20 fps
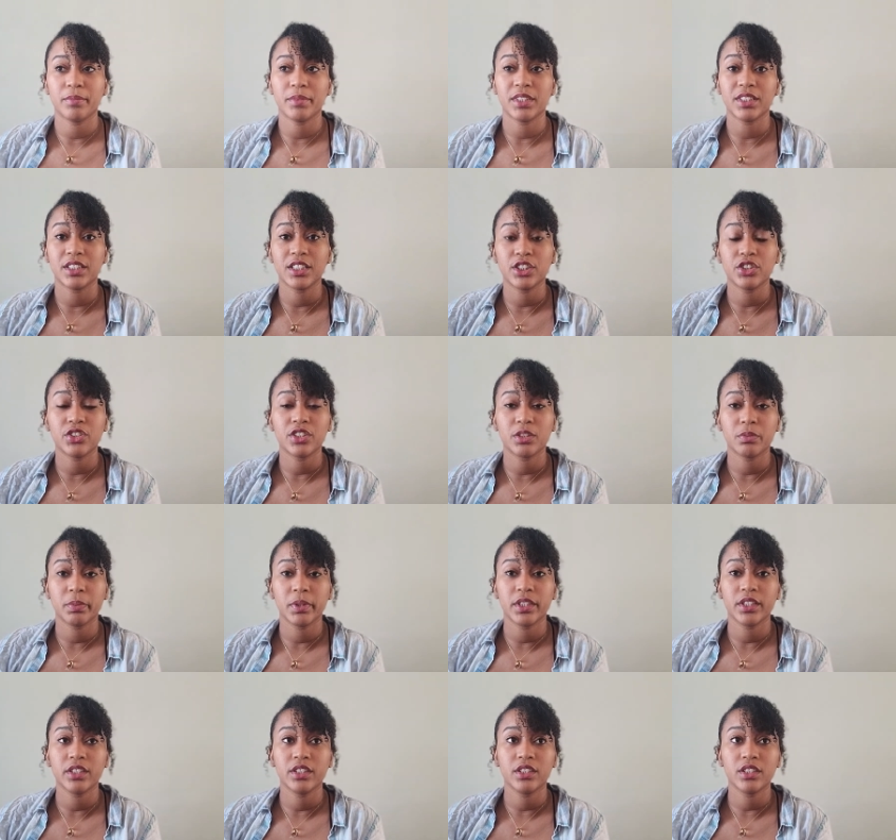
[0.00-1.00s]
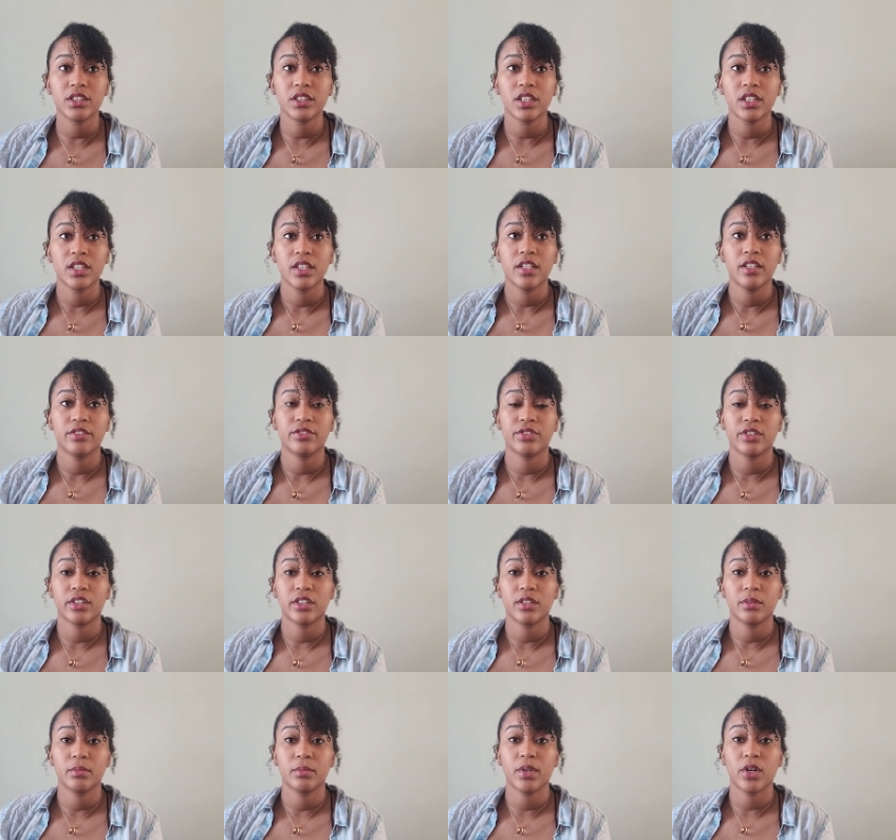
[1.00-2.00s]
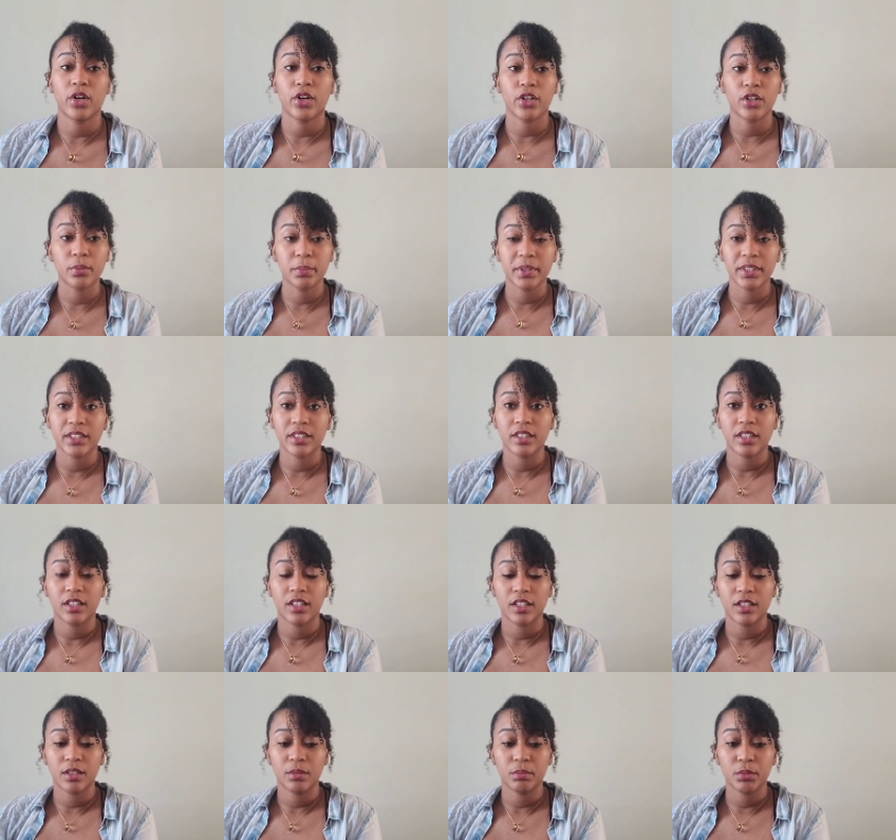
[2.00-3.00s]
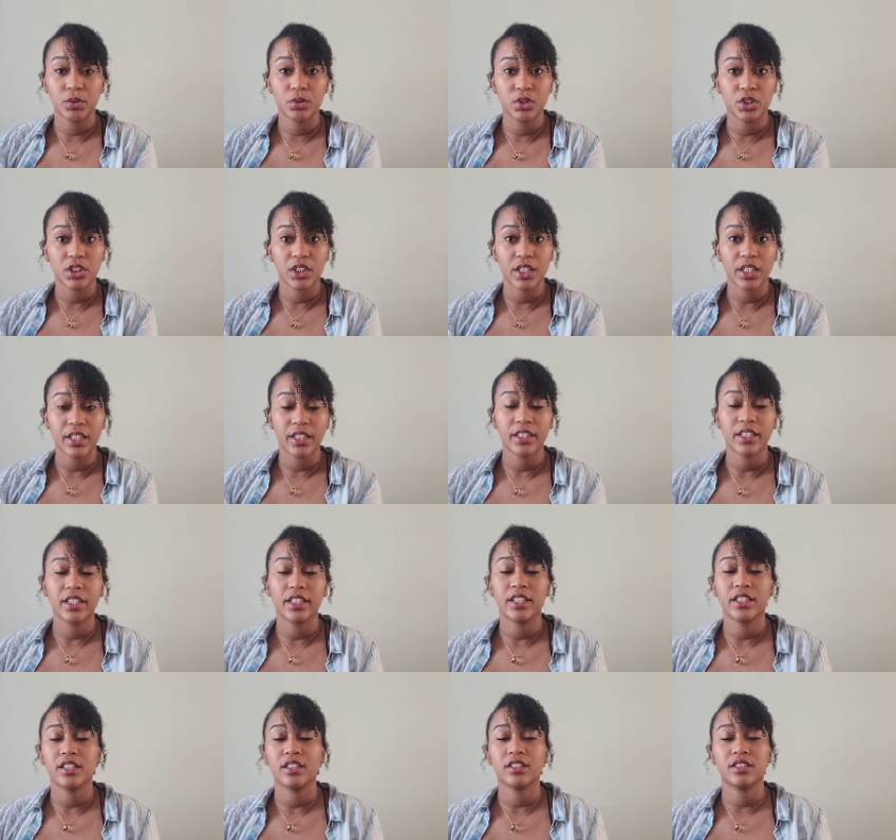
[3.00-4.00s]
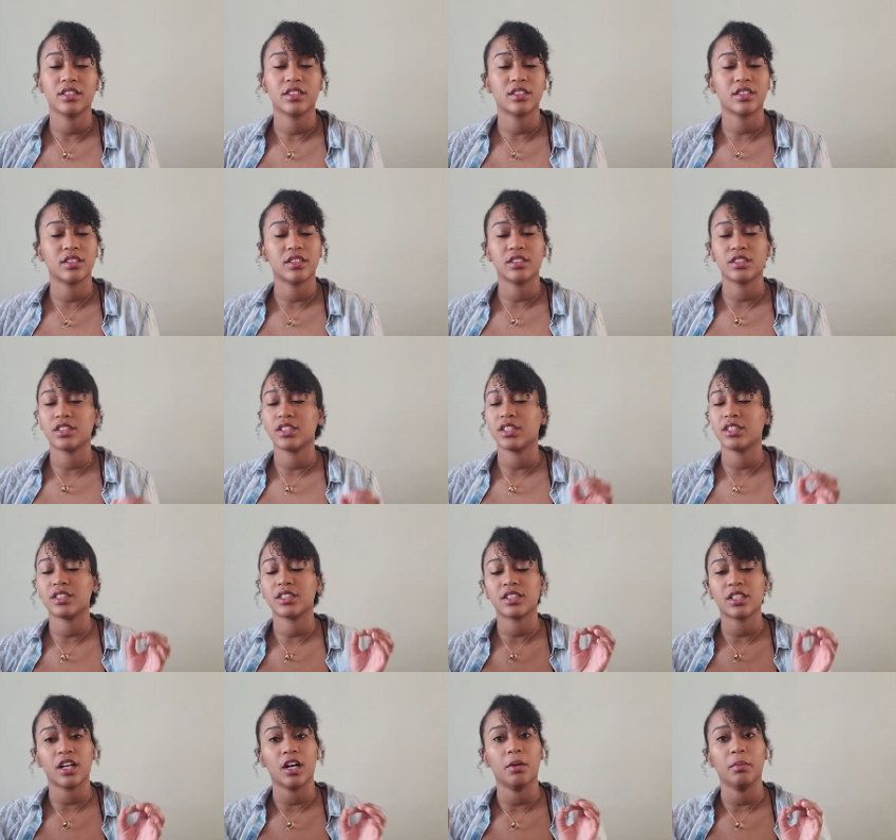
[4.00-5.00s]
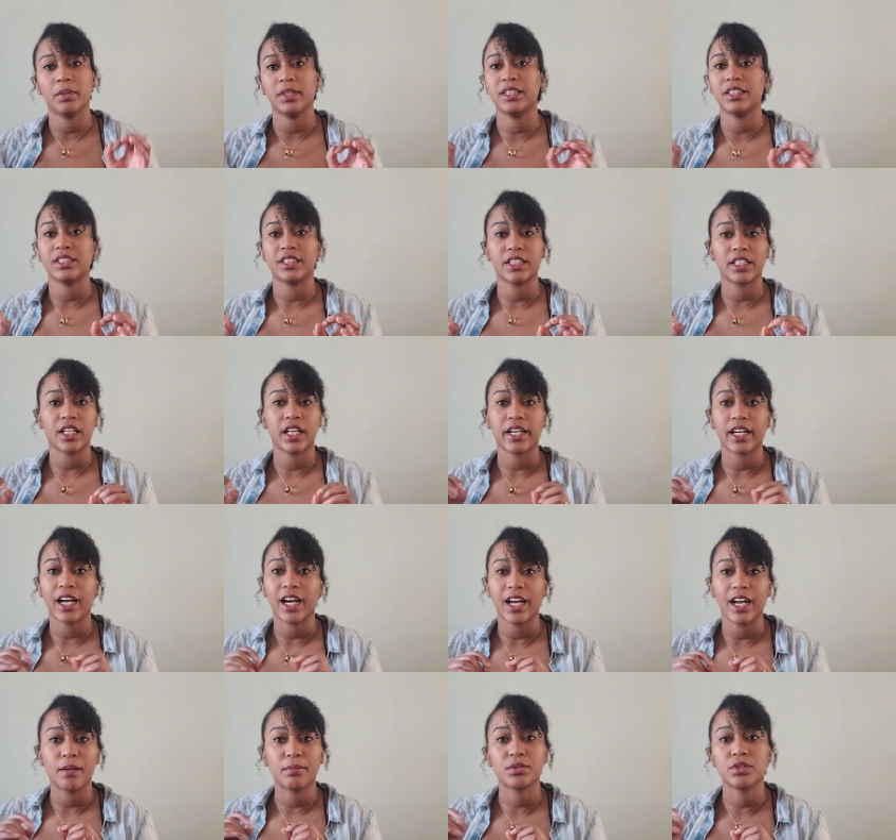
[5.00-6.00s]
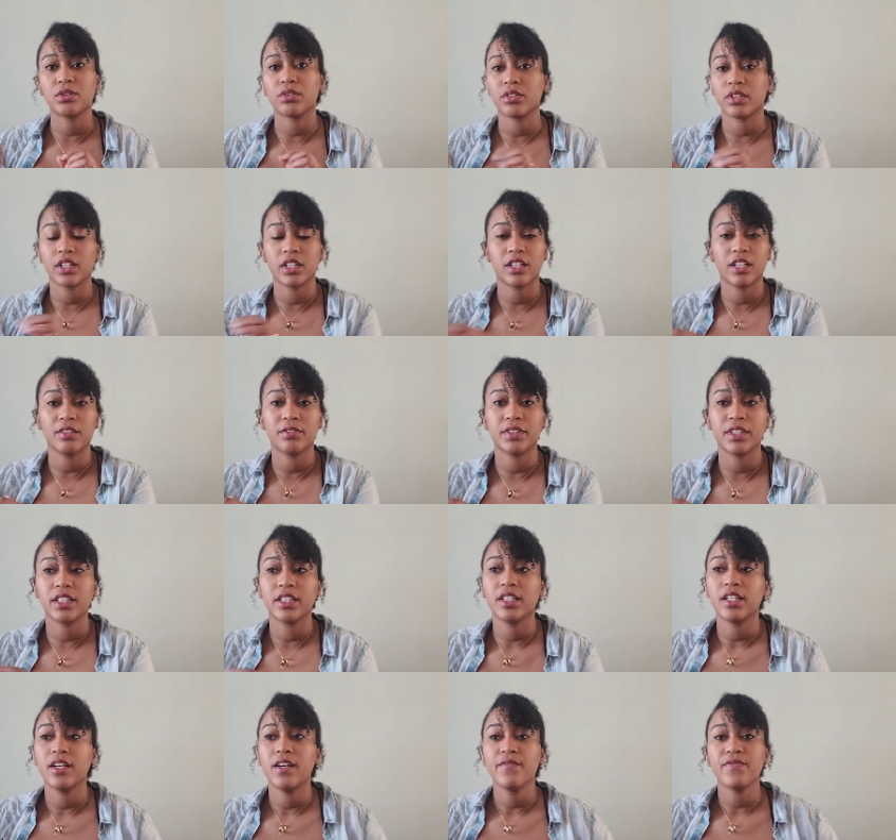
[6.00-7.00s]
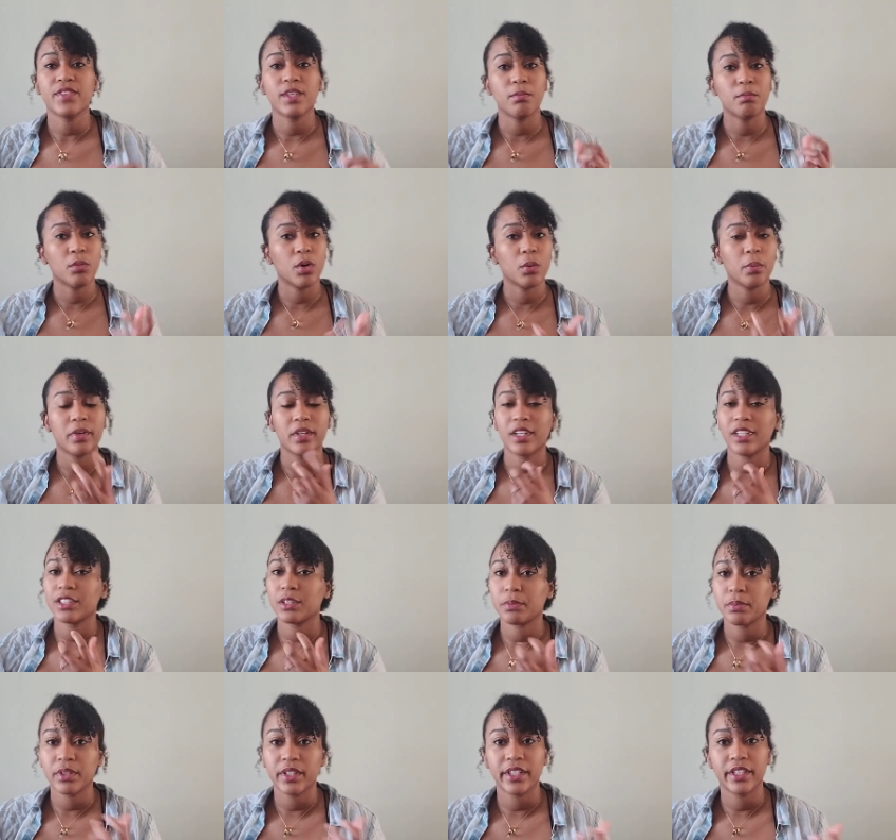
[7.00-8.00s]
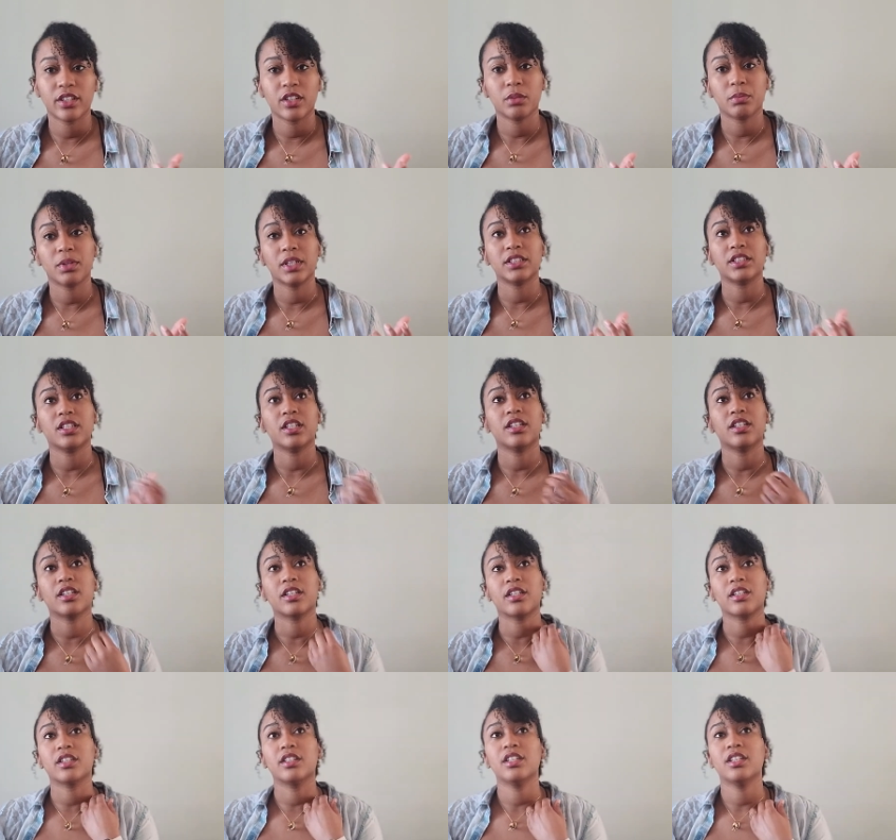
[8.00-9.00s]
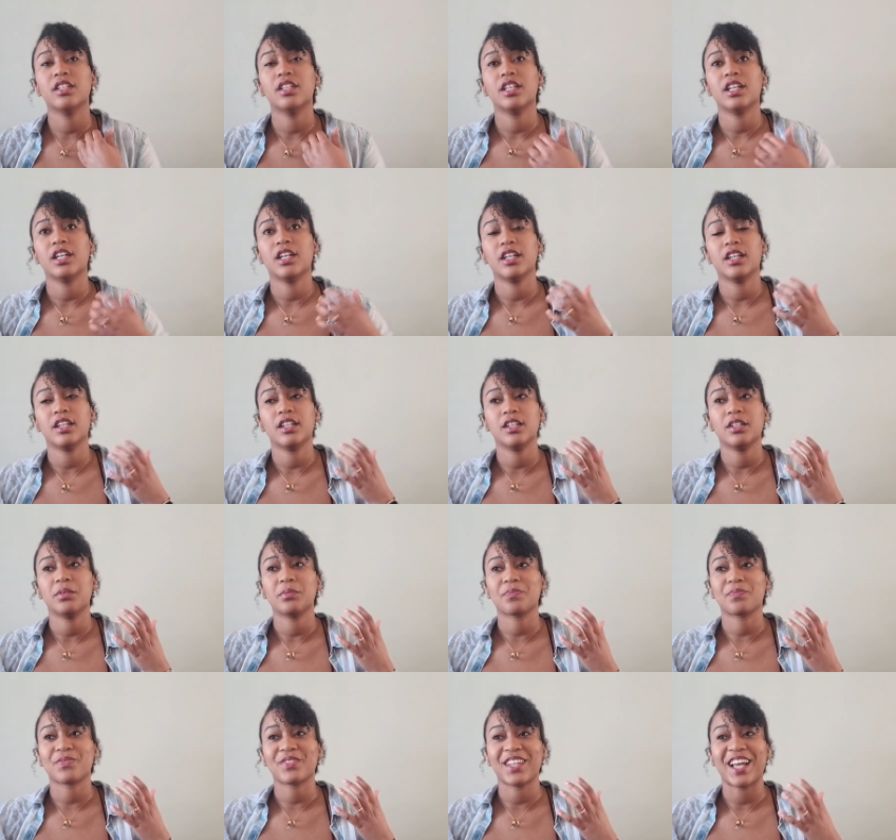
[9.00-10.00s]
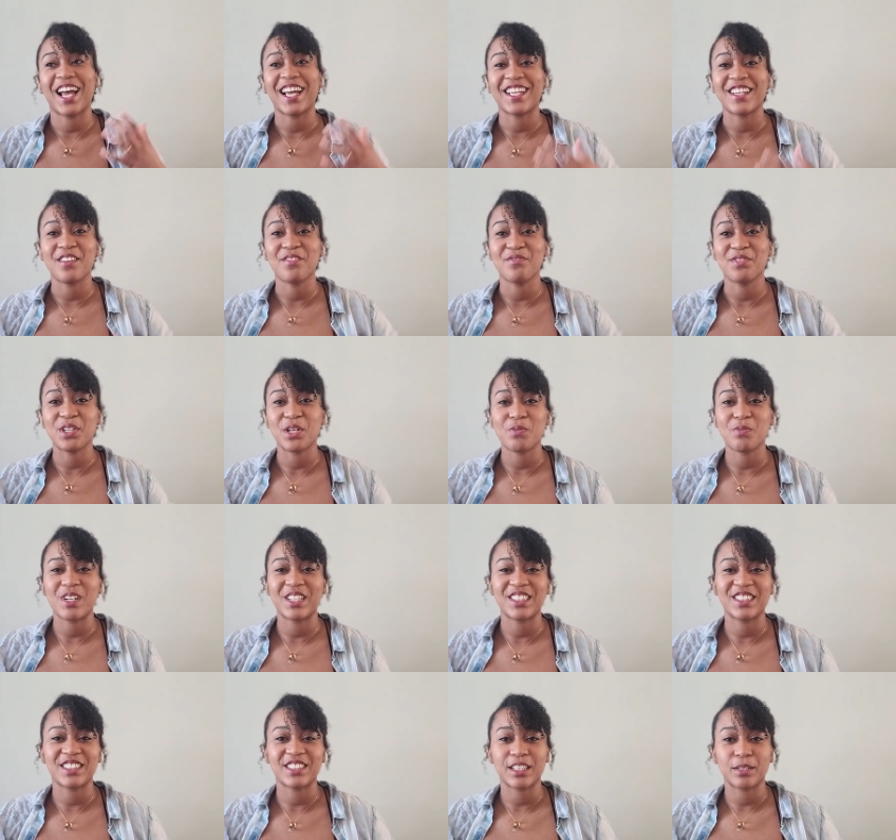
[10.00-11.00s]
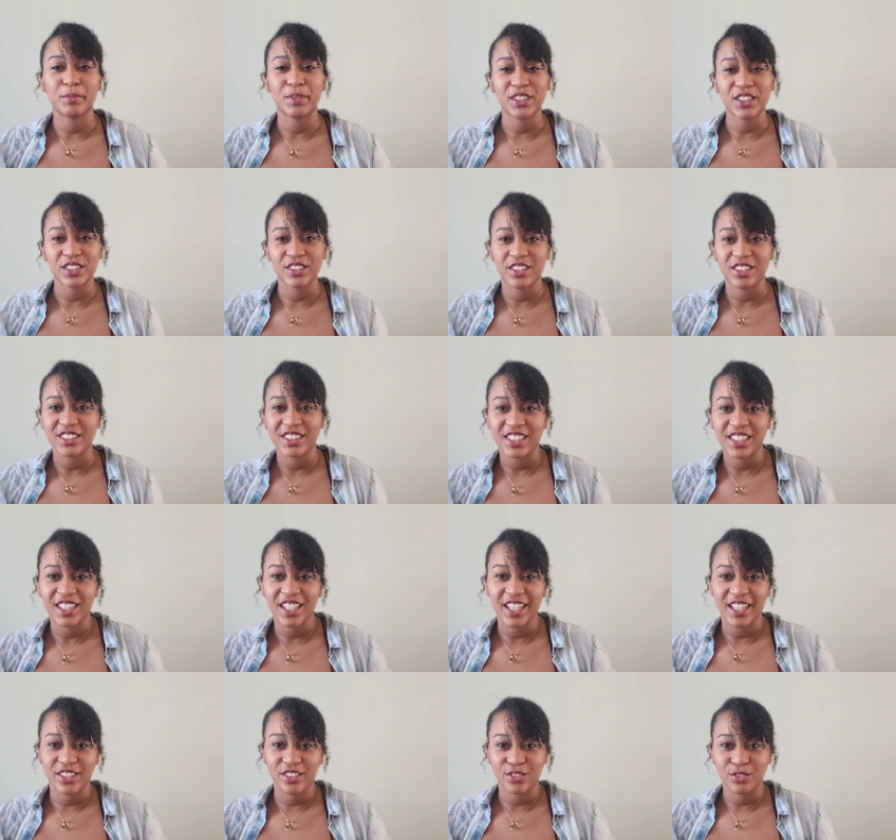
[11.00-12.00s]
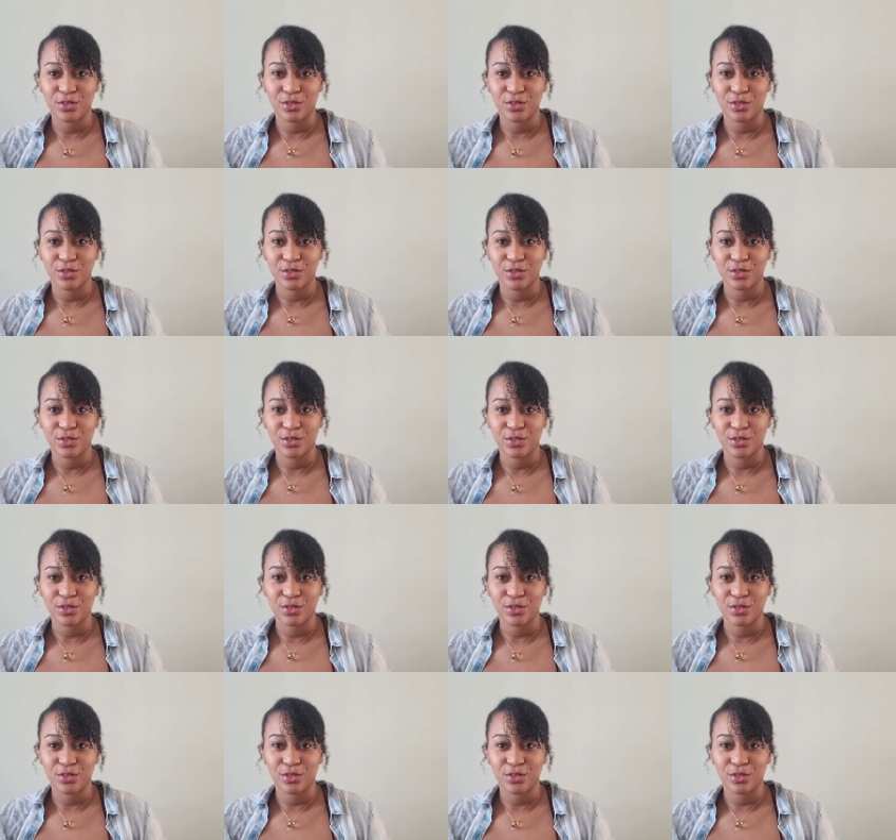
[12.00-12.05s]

citrus bitters from Urban Moonshine is just amazing. Like, I absolutely love it. The moment I spray it on my tongue, I can feel my stomach start to, like,